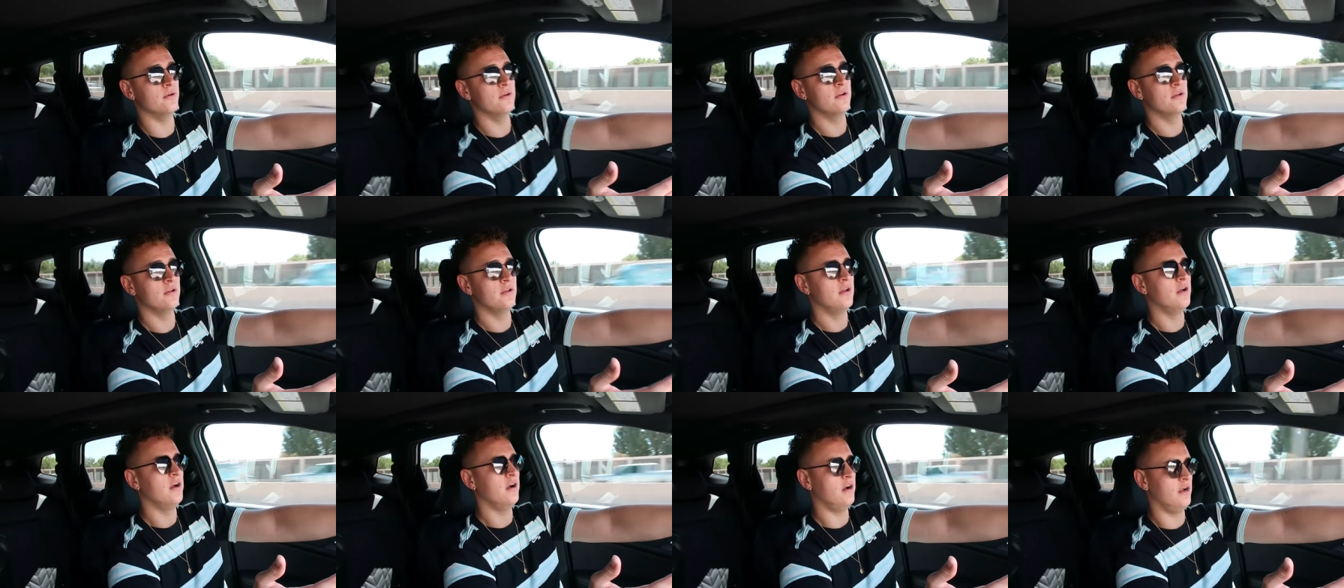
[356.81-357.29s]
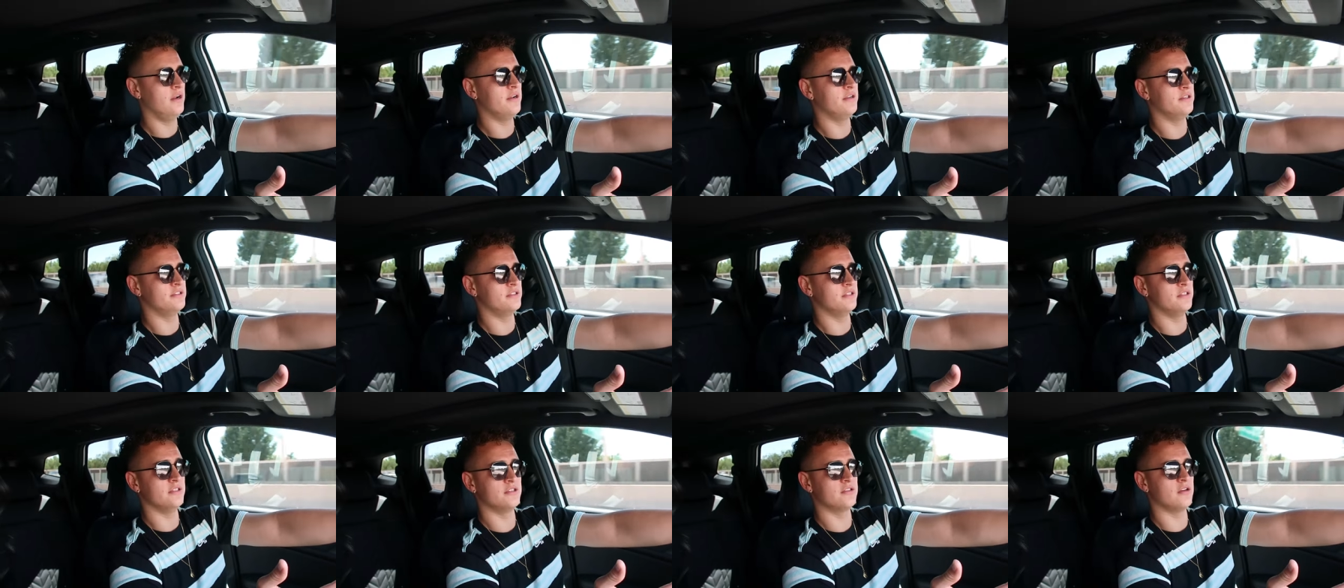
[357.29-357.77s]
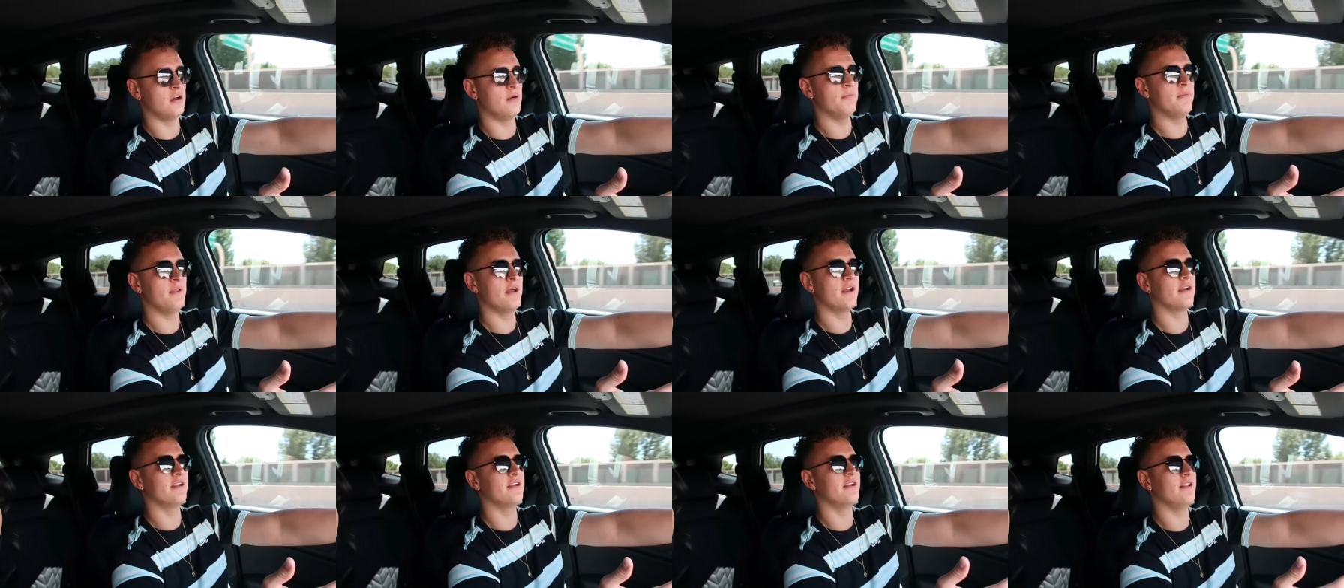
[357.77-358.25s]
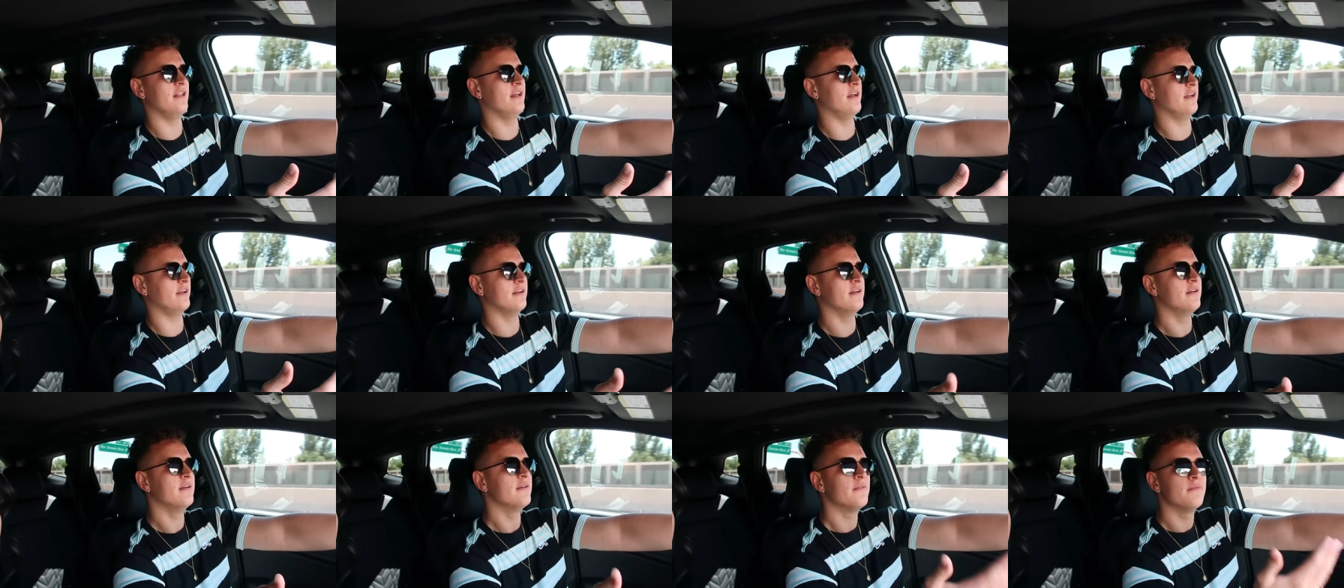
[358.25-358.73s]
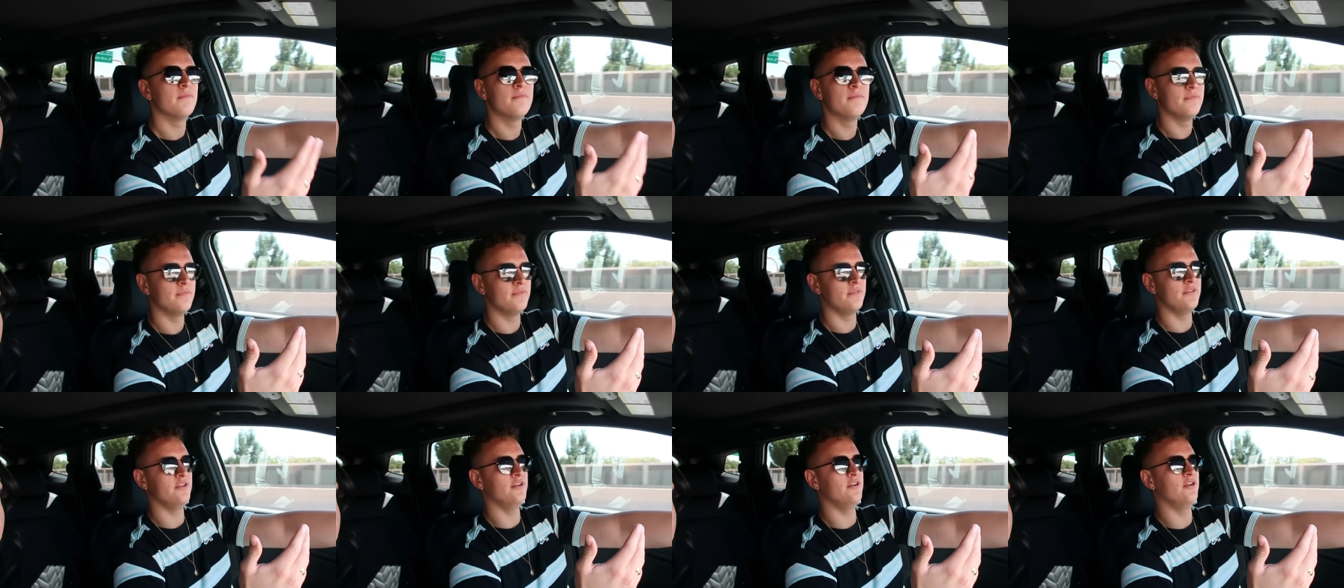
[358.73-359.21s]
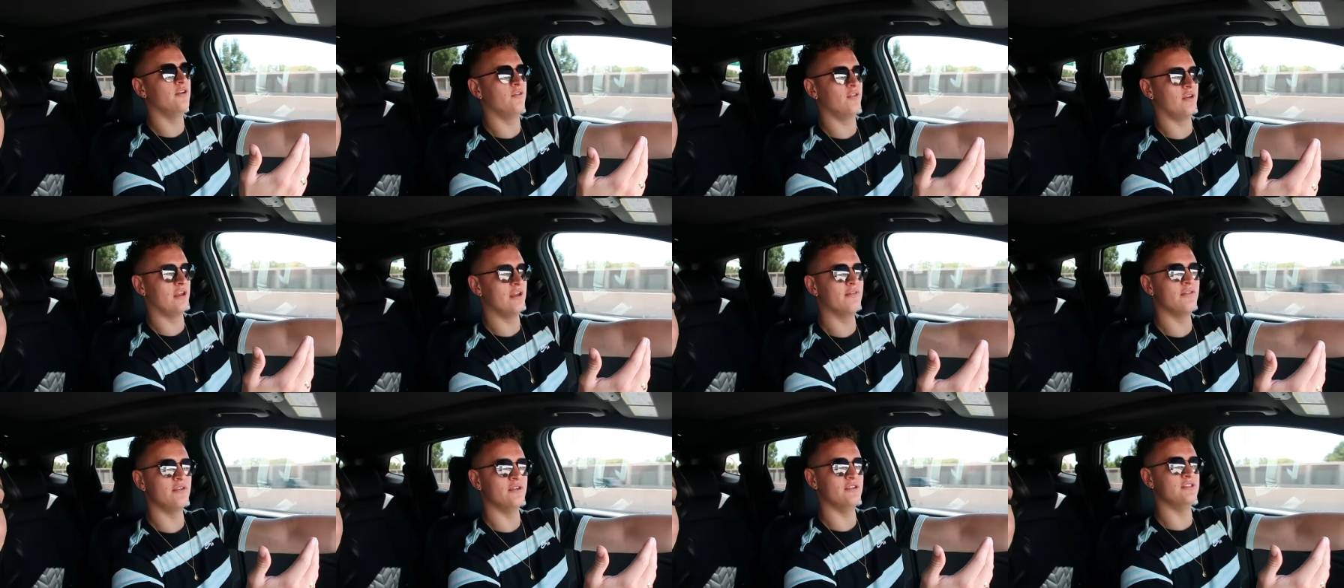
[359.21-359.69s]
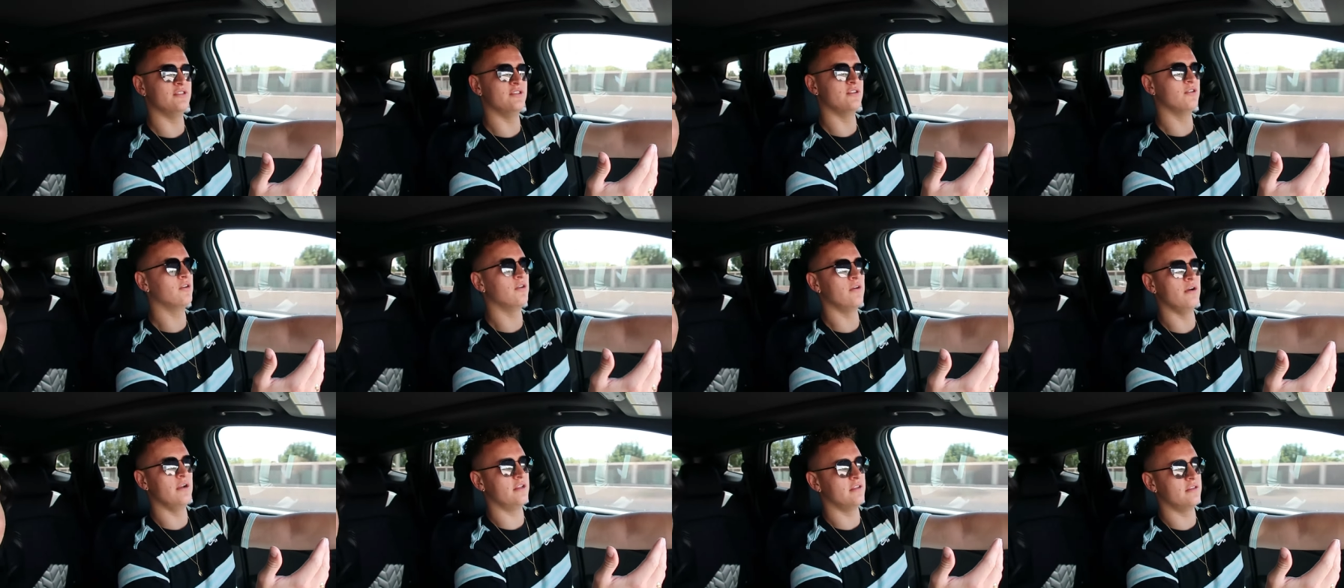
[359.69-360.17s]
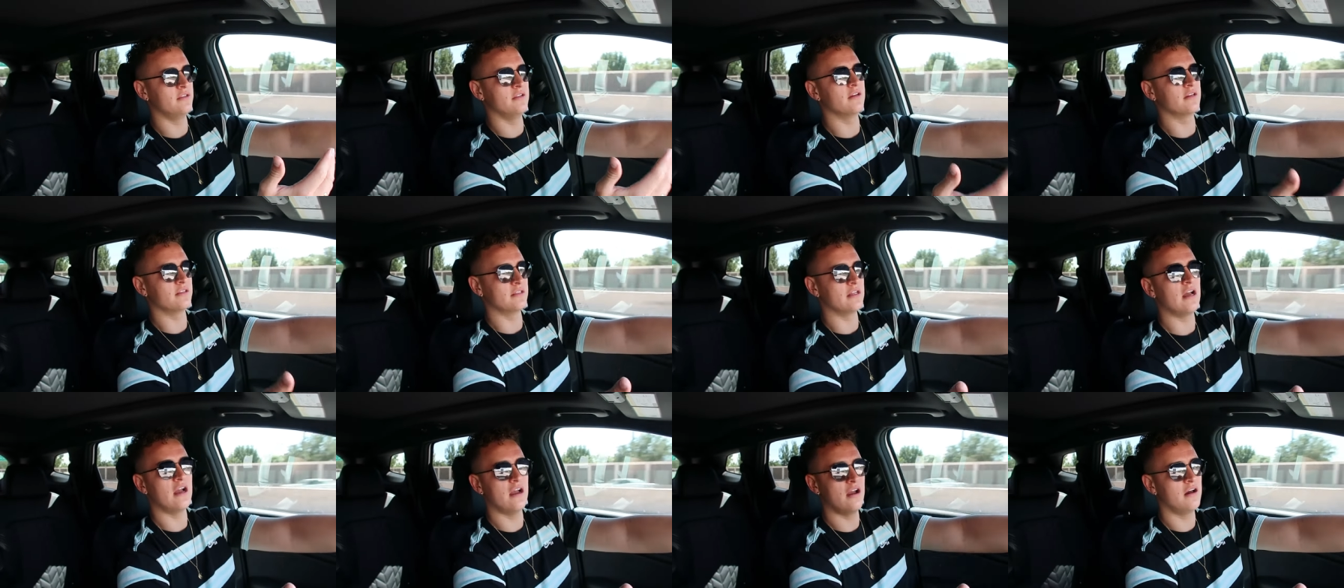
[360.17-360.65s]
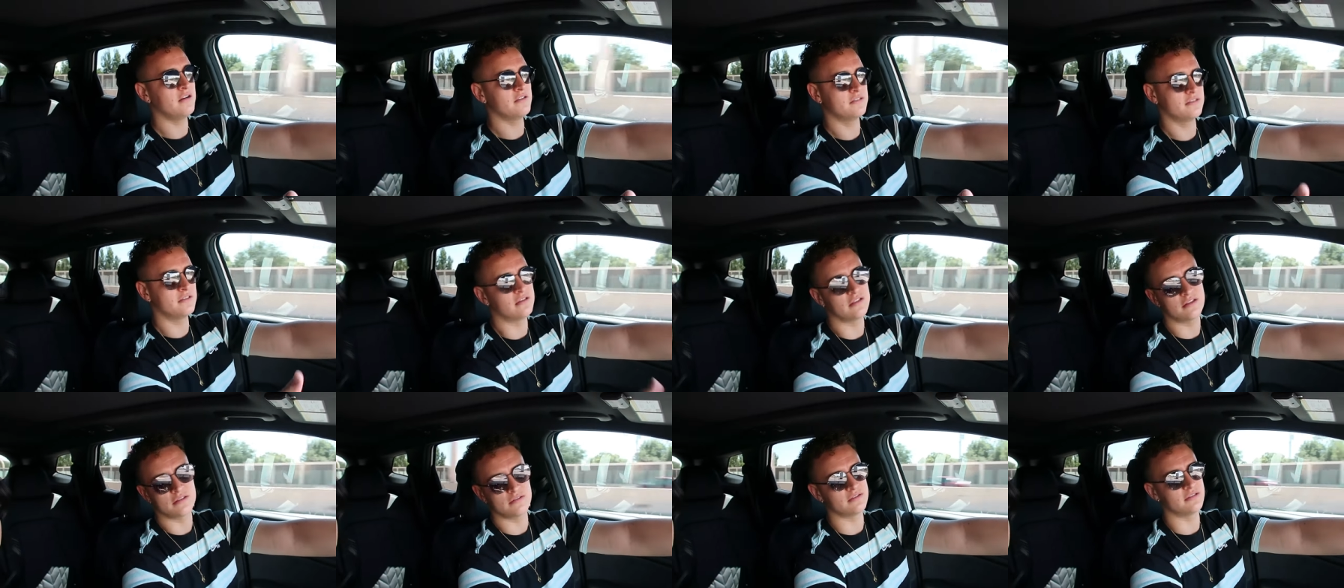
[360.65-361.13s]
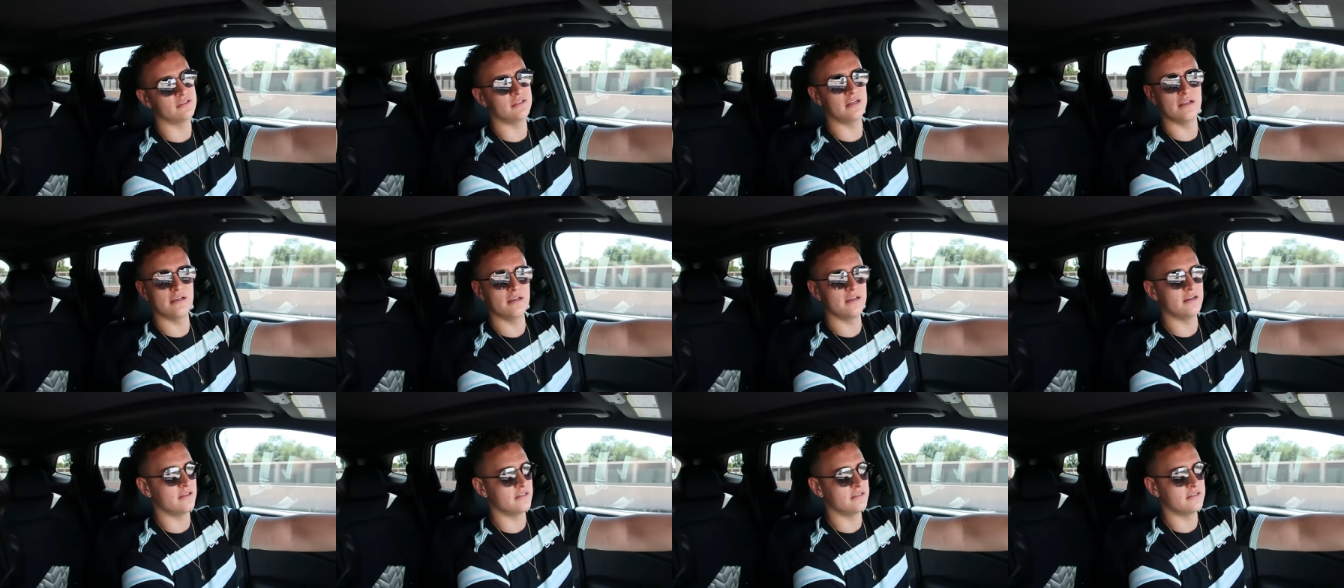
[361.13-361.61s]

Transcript: Yeah. Honestly, so I'm not gonna like, you know, give it a zero or anything like that. I honestly think it was a nine.